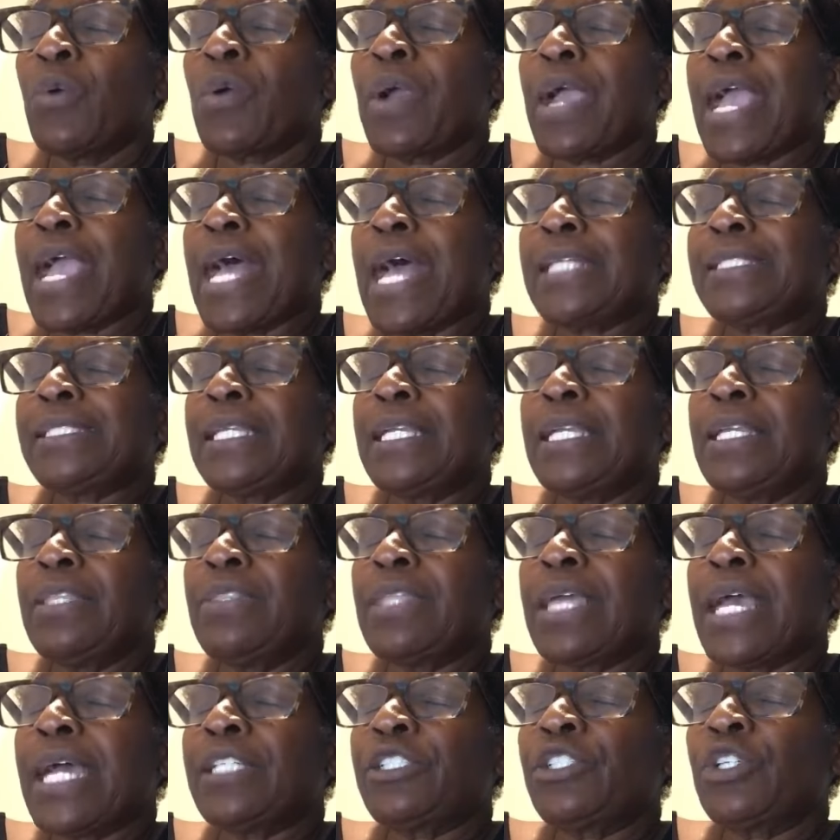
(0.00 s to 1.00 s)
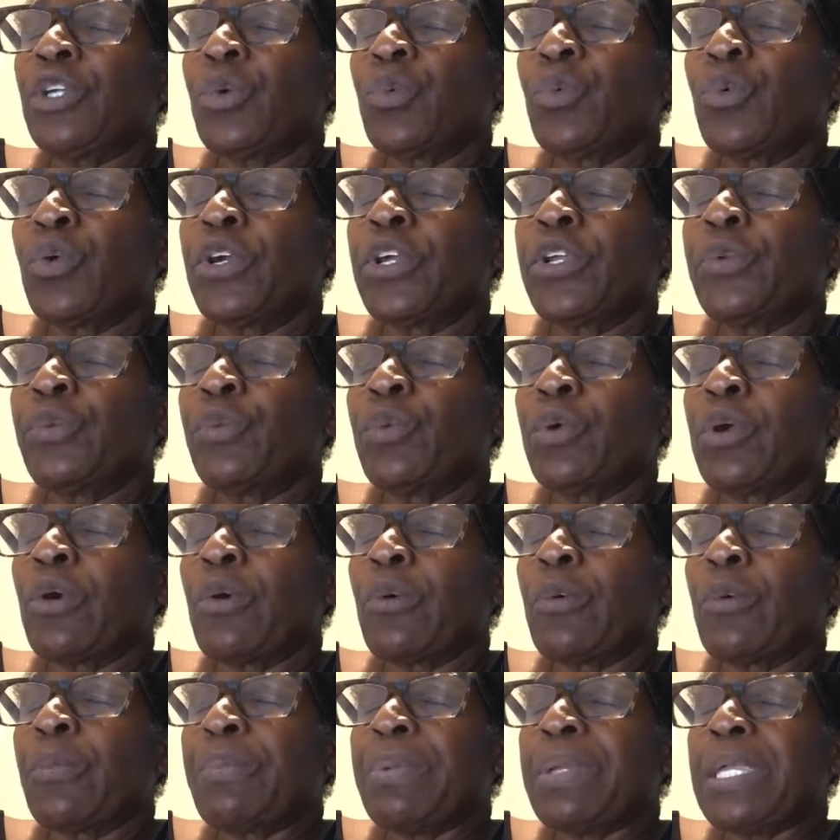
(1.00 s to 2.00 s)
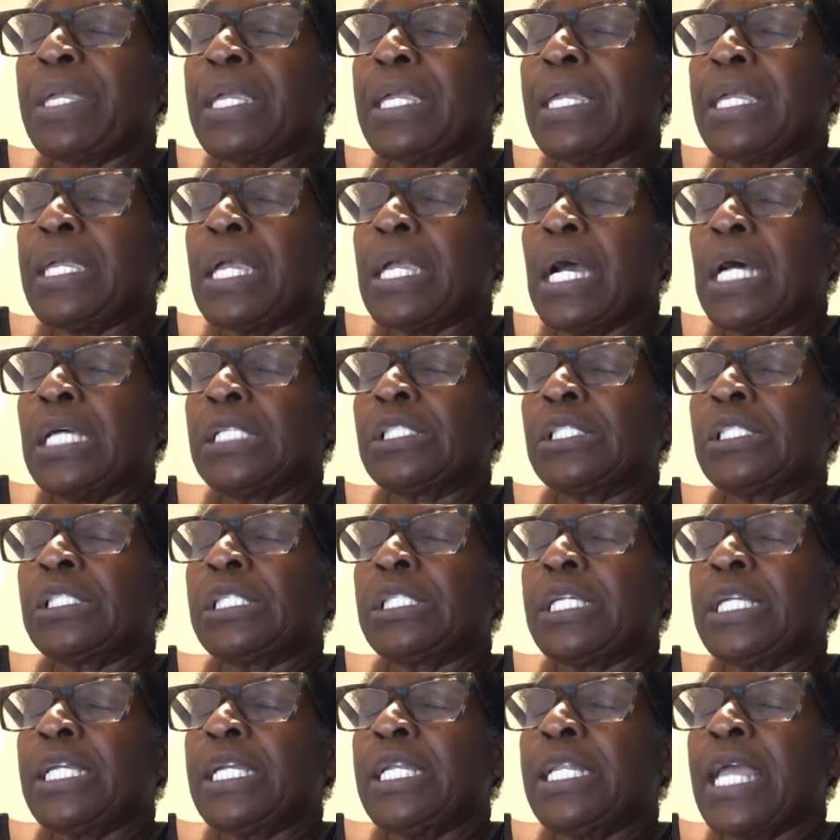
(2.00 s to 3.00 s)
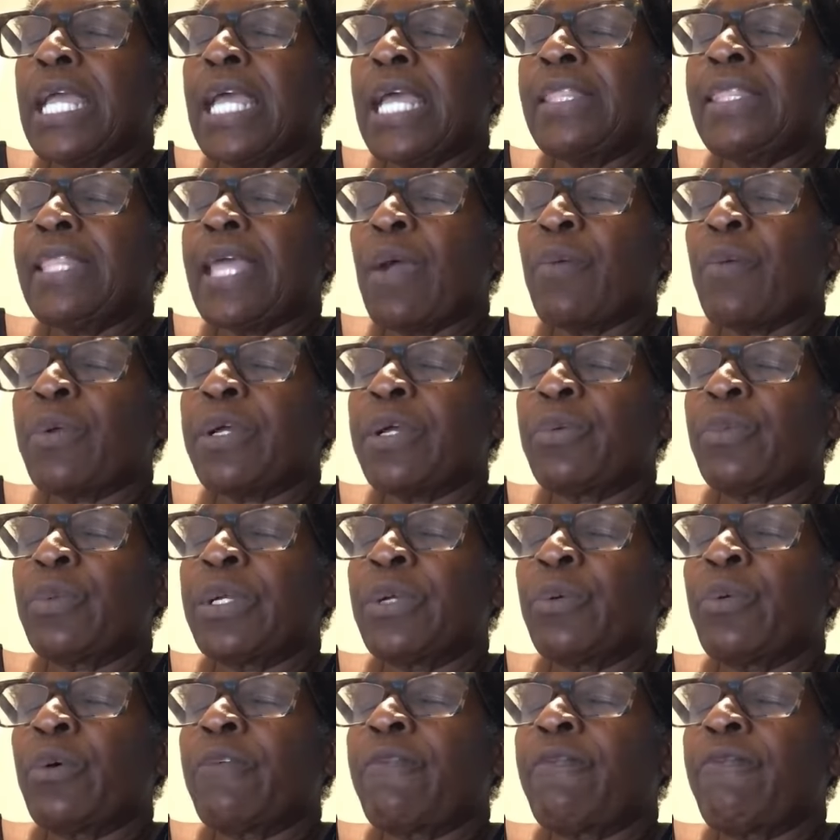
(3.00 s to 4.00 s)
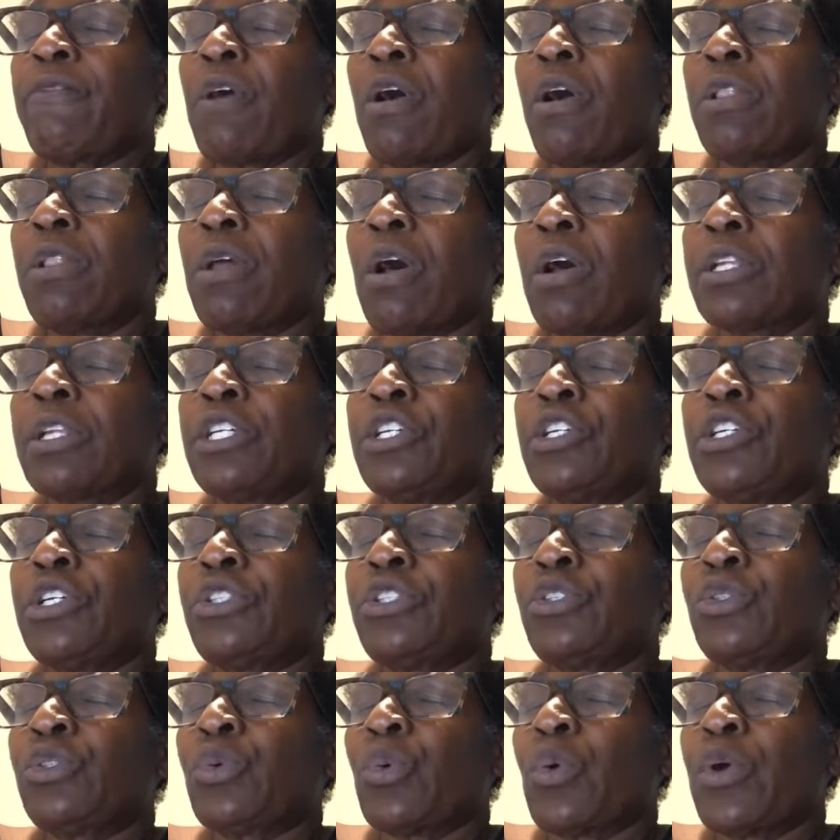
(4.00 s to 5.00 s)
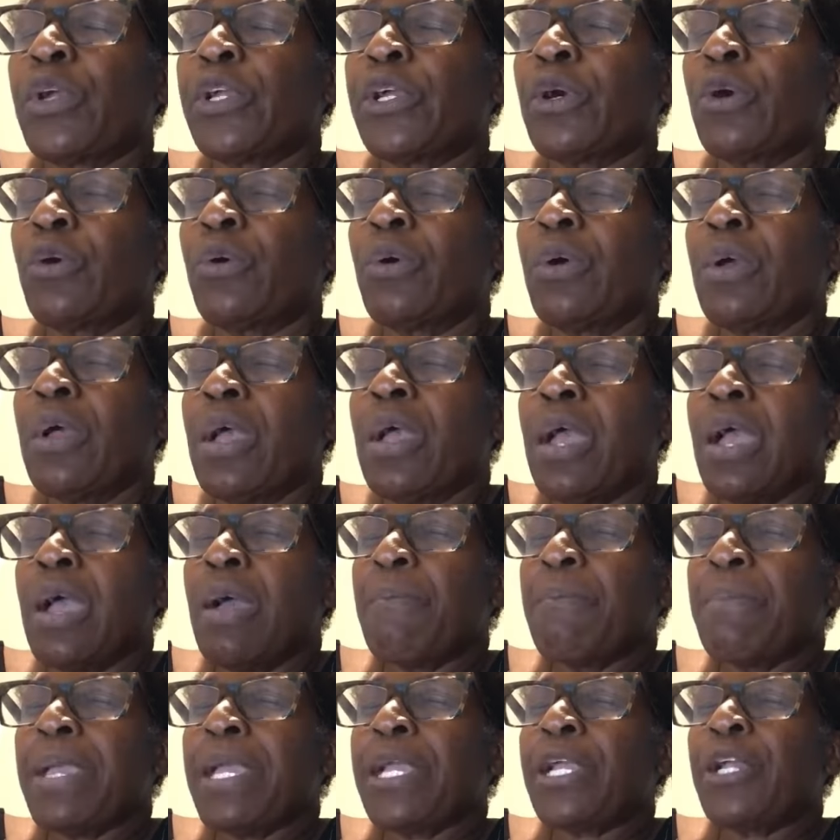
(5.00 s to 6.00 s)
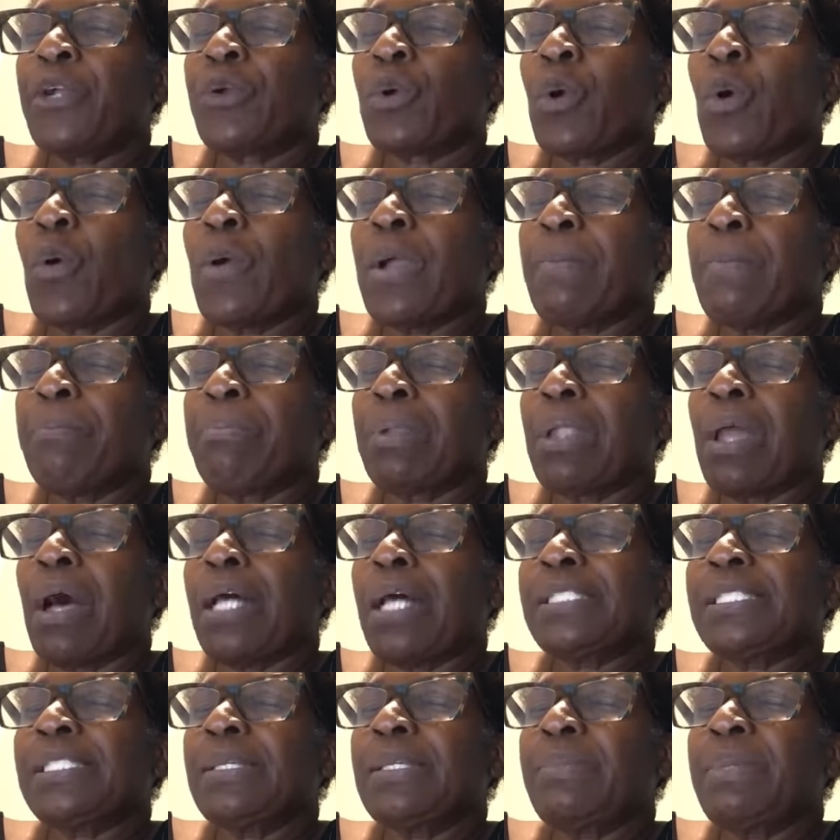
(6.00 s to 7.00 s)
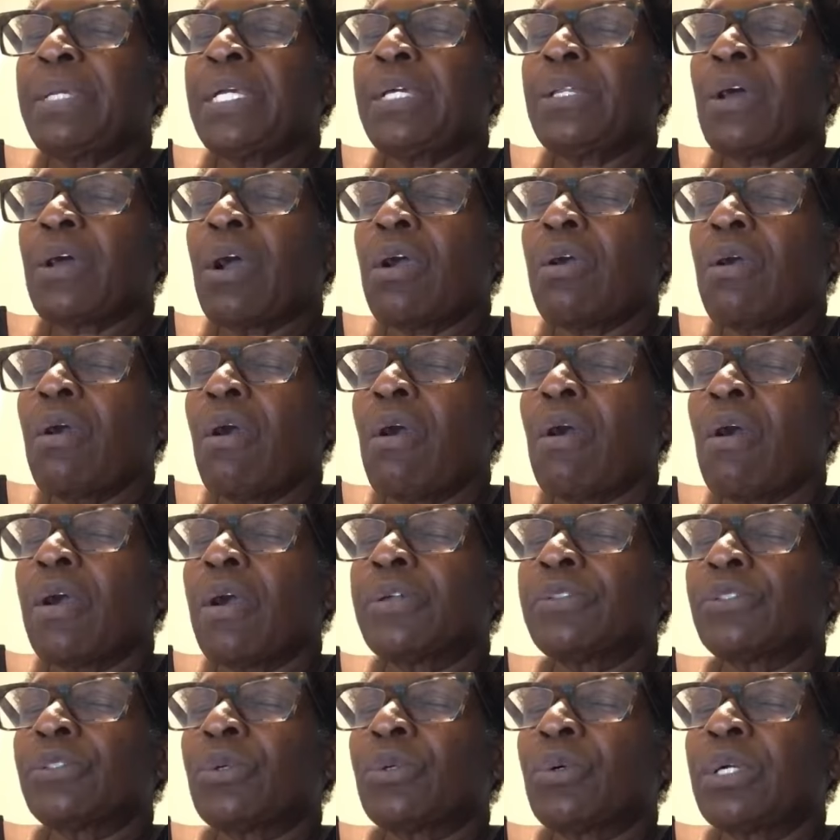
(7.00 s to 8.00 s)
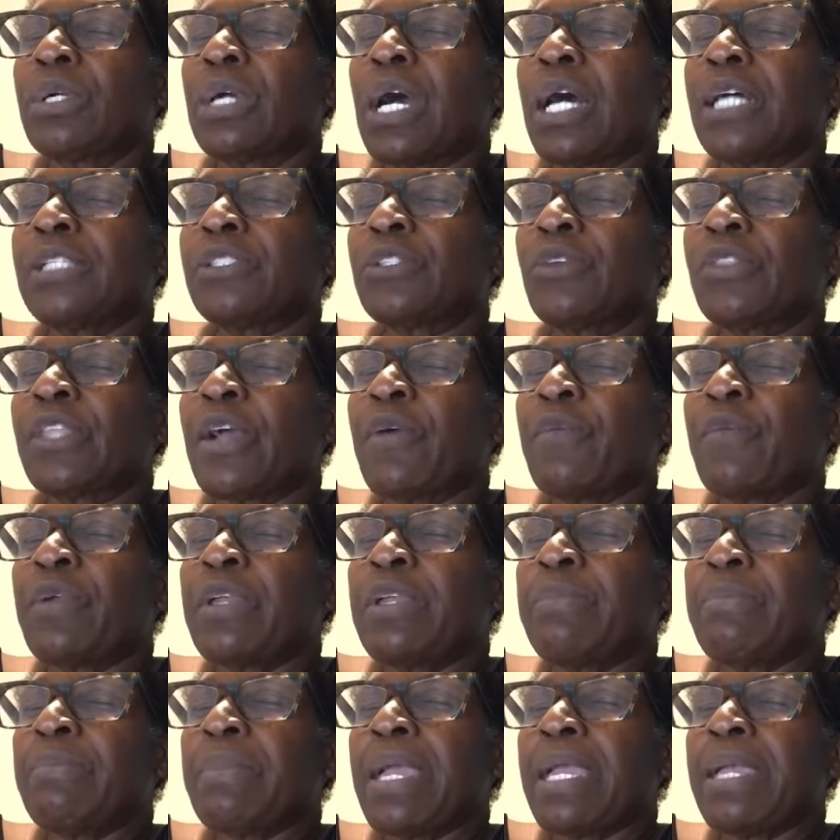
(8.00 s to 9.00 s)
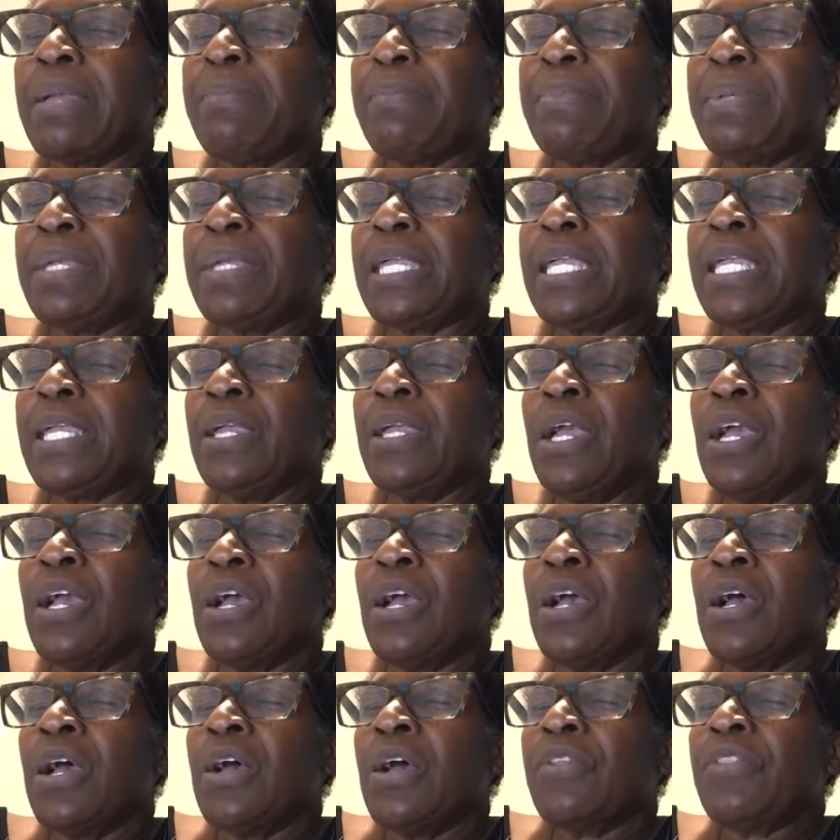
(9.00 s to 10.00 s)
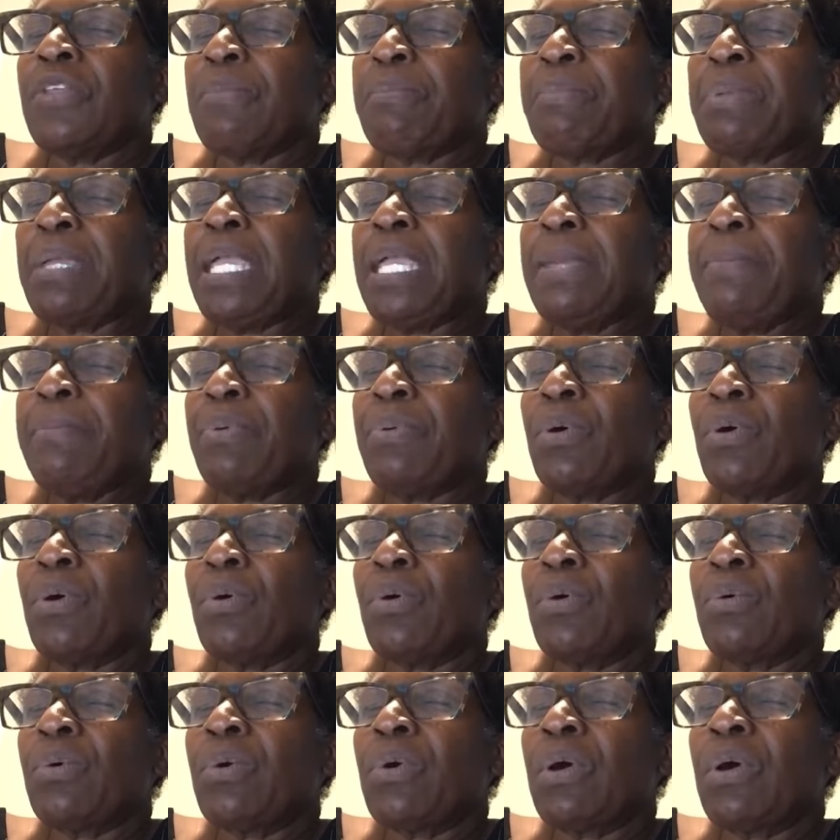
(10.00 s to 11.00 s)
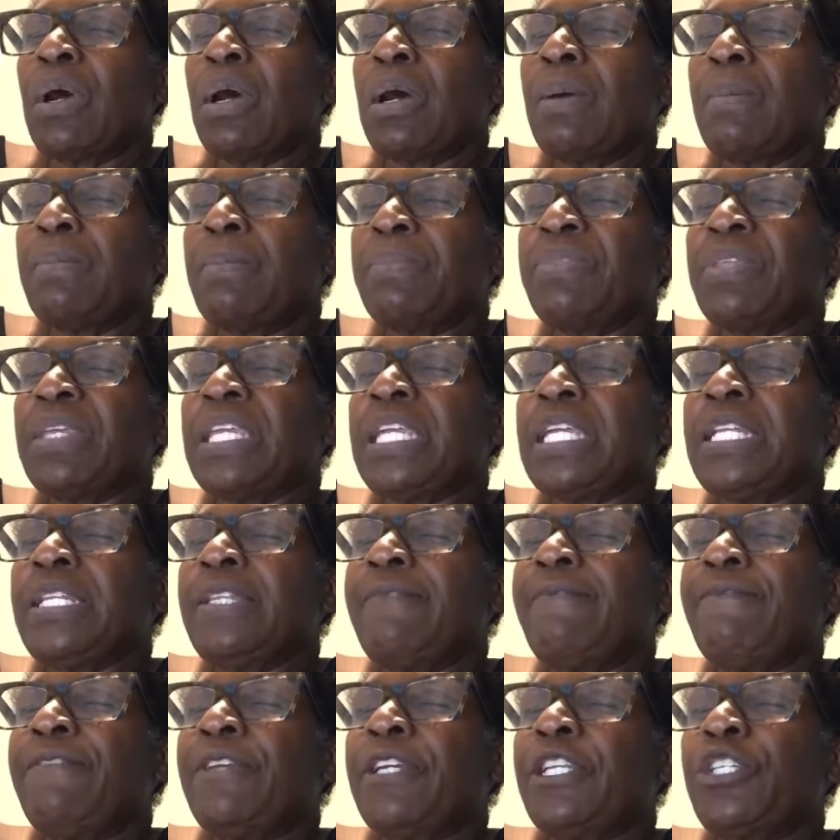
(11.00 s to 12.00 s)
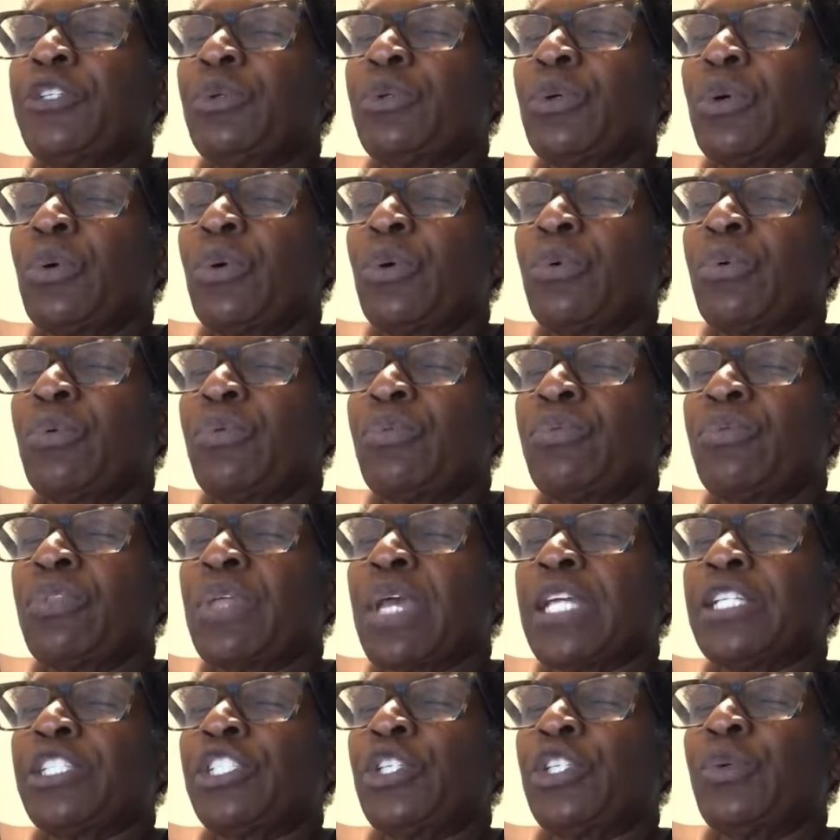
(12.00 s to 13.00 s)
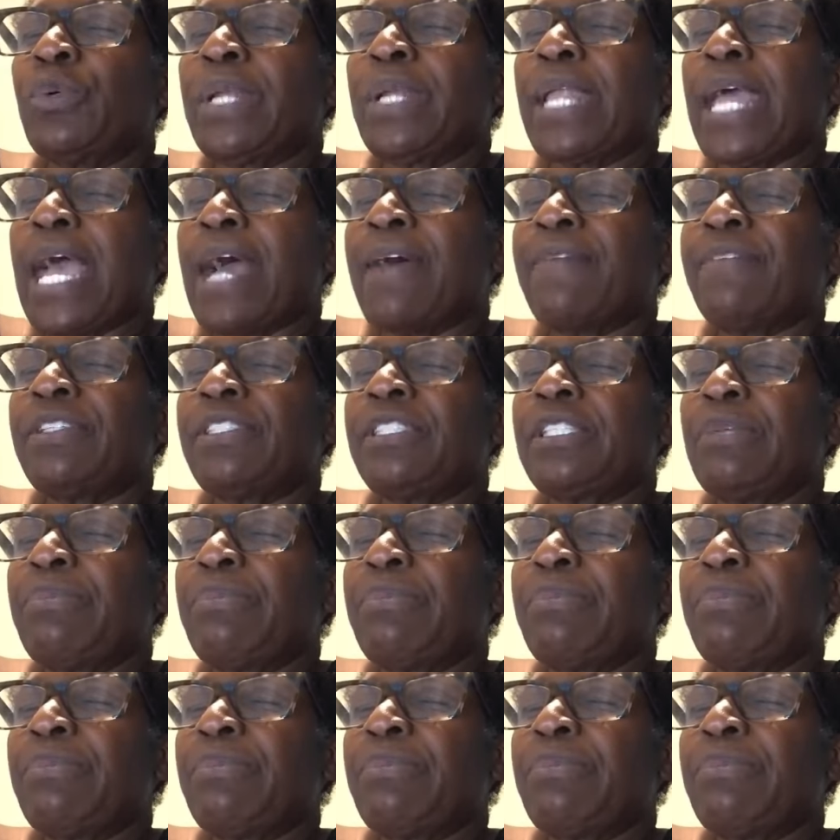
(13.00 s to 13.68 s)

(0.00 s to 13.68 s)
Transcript: we're asking that your word will be a seed and that it will fall on good soil, may it grow and blossom in our hearts, oh God, so that we may be the people, um, the individual that you would have us